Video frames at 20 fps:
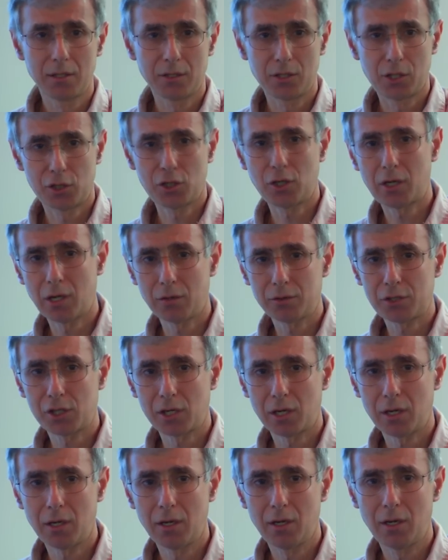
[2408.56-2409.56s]
tissue
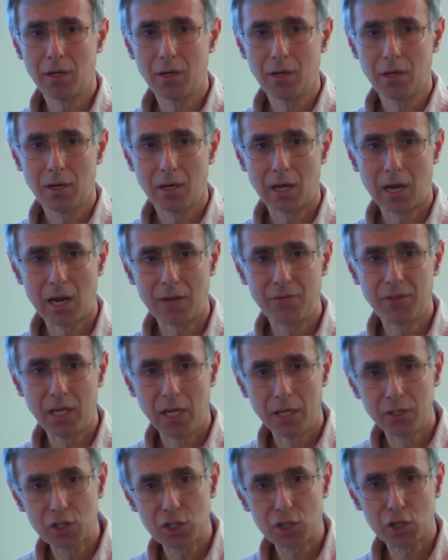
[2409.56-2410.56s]
culture and the
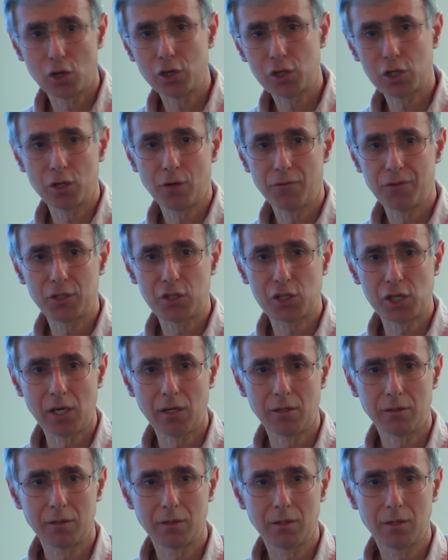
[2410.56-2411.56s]
insertion of the
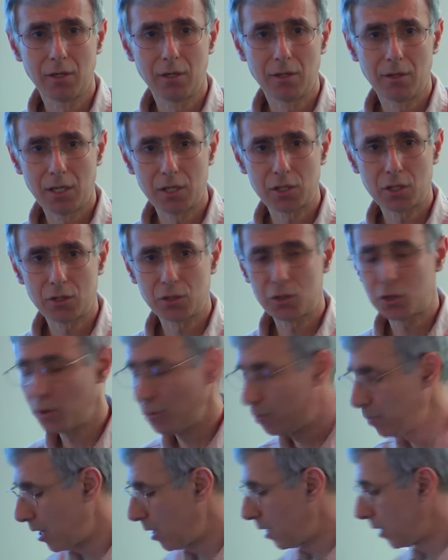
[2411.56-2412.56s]
gene. These are the two
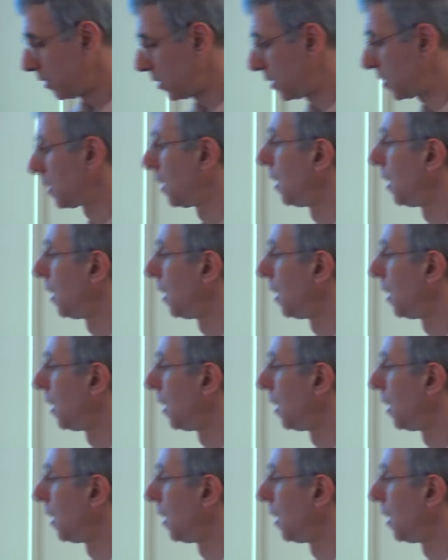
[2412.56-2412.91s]
parts